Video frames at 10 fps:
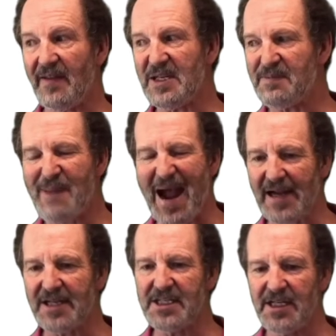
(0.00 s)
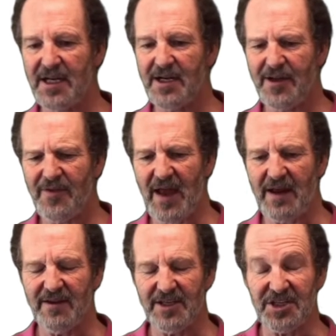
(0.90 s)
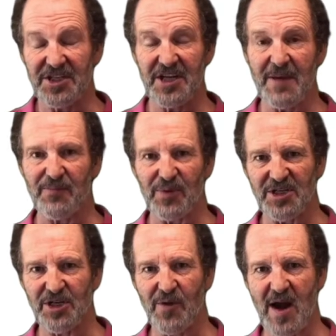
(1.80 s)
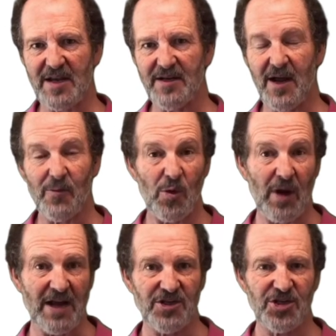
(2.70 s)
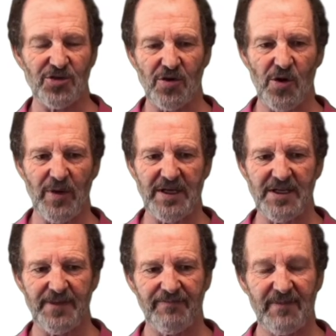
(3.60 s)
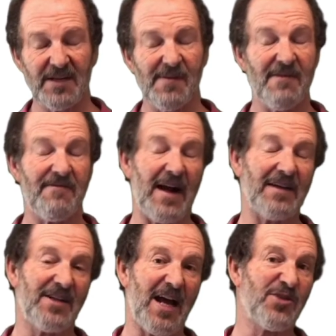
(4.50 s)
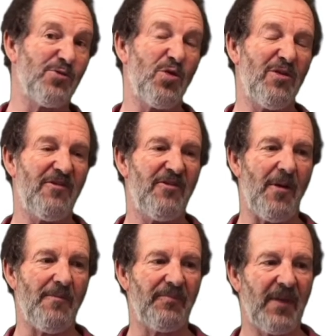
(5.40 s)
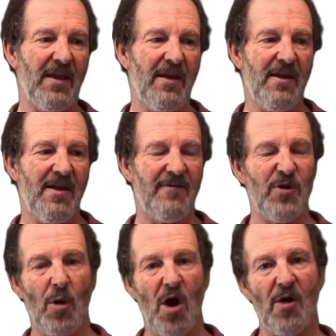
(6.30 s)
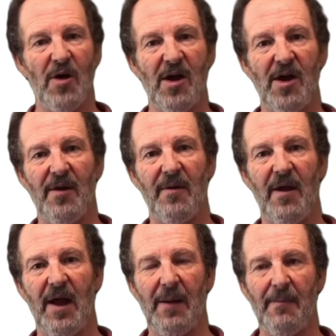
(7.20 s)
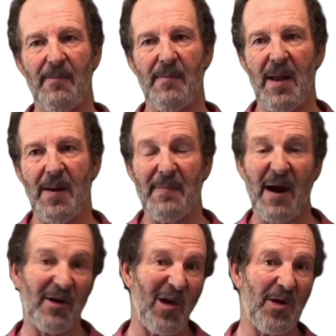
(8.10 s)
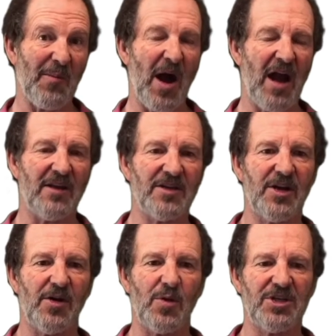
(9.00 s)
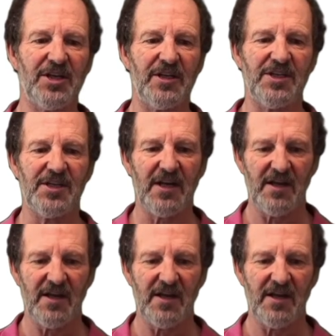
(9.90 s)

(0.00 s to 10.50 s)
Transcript: packed, then there's a steep pressure gradient and we'll get stronger winds. As a matter of fact, as a rule of thumb, if you are a paraglider pilot watching this, then